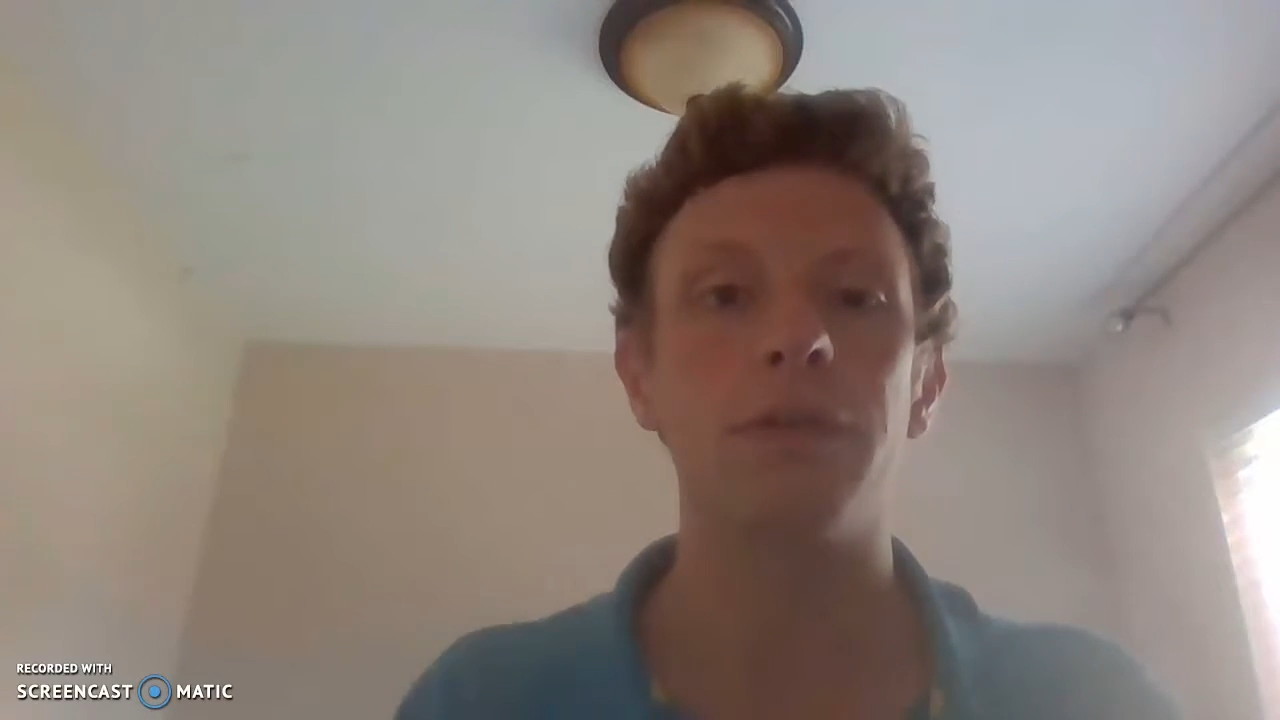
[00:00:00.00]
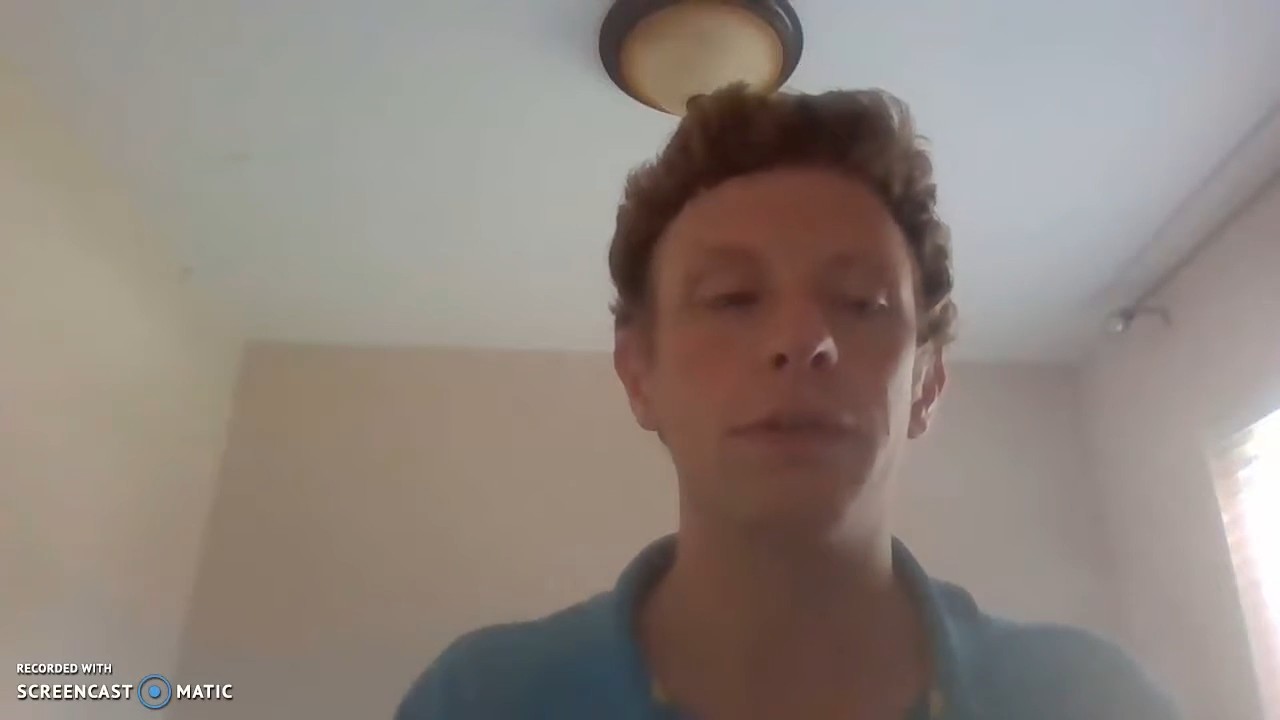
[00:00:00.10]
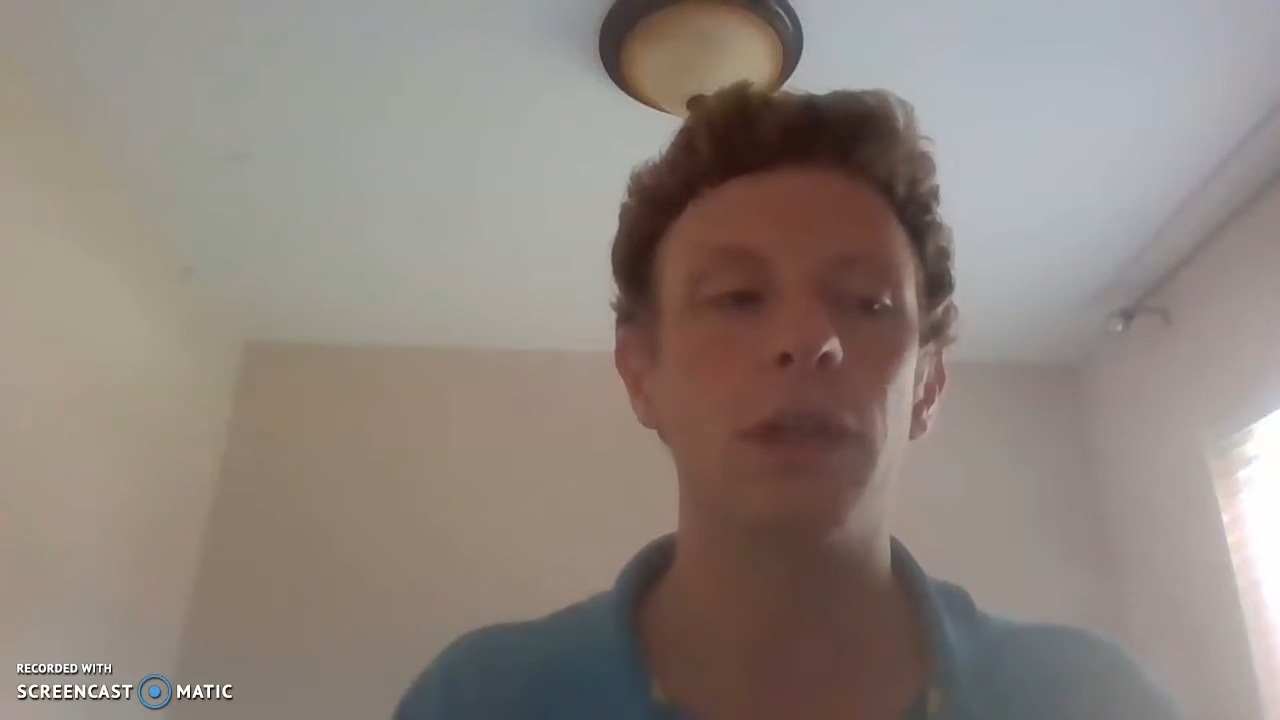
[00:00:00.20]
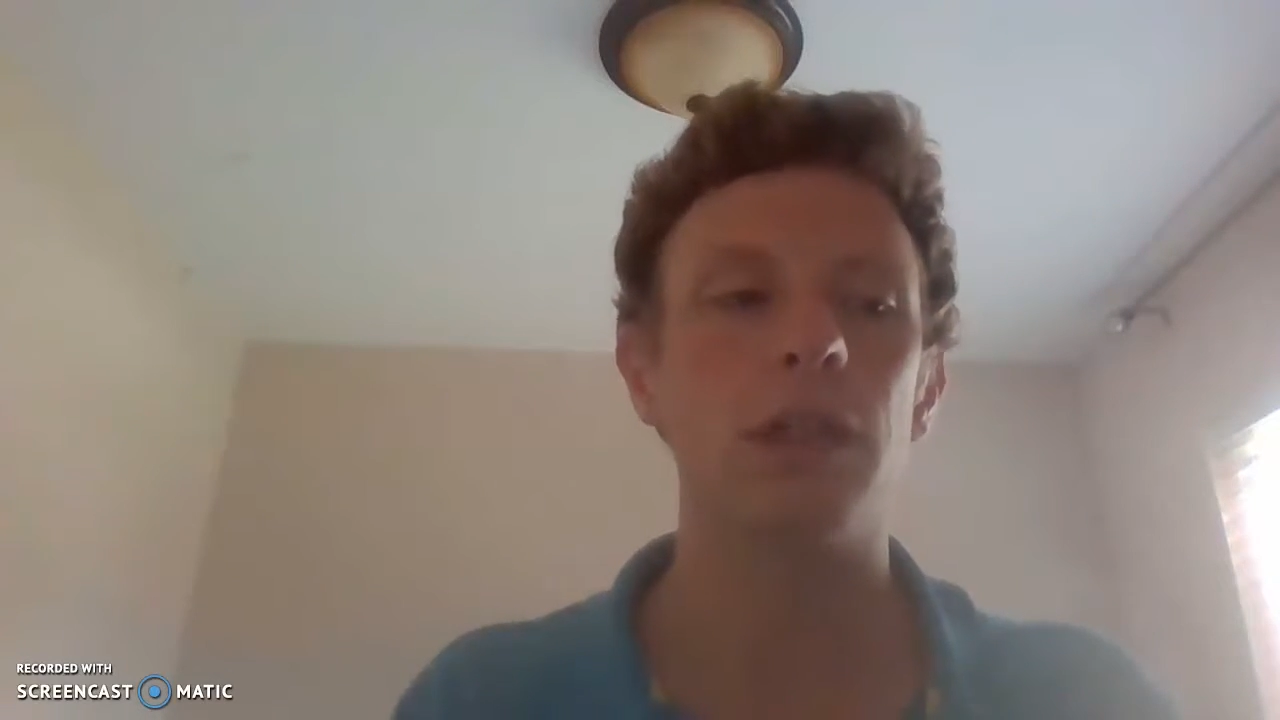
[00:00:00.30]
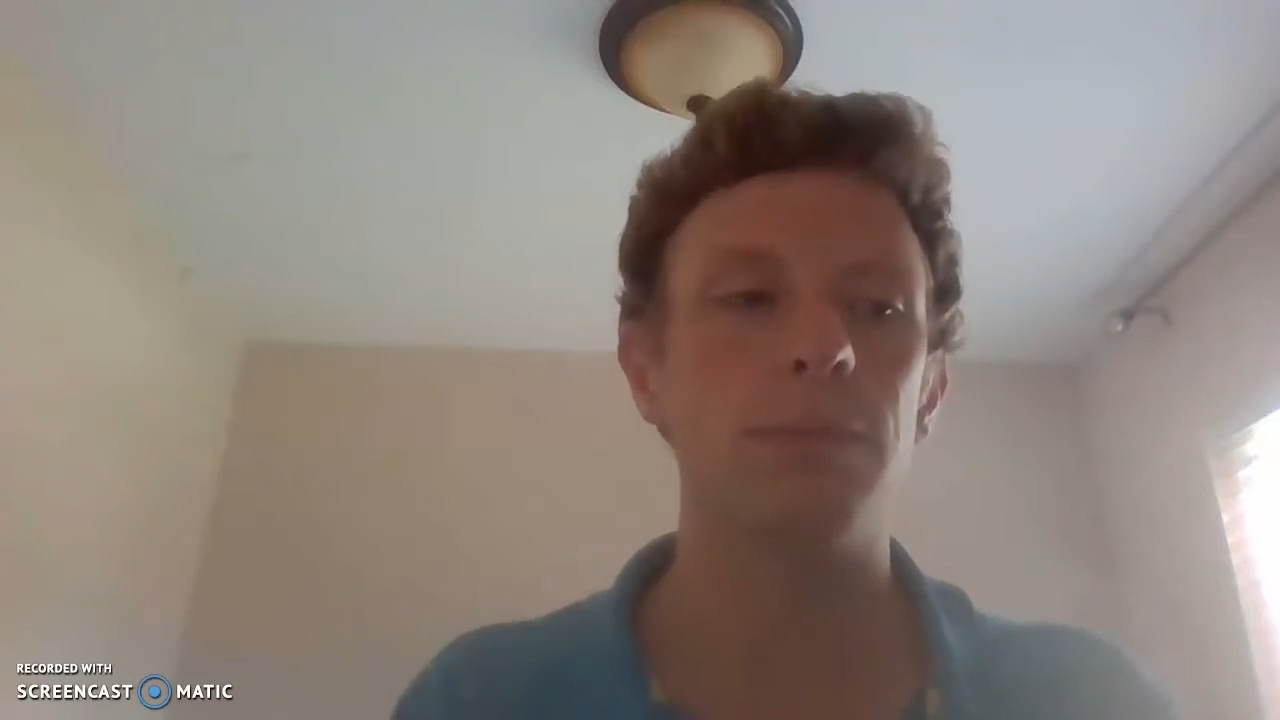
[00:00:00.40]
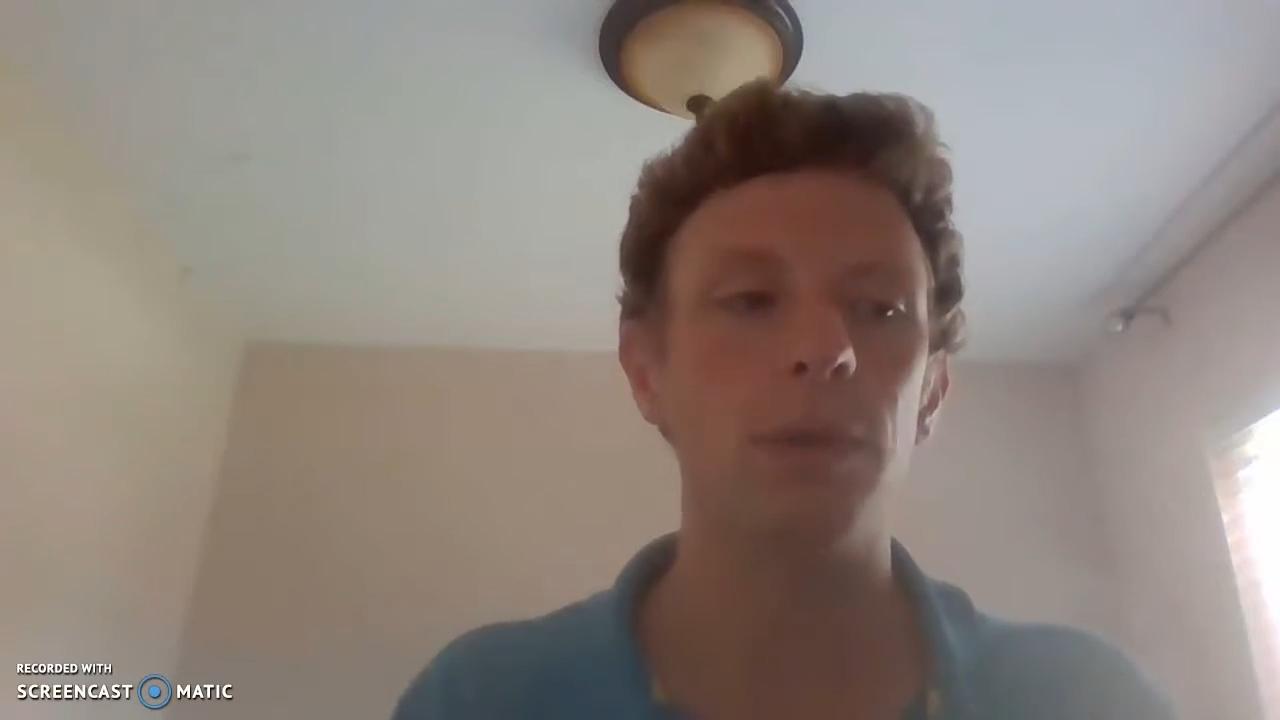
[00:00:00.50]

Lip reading: first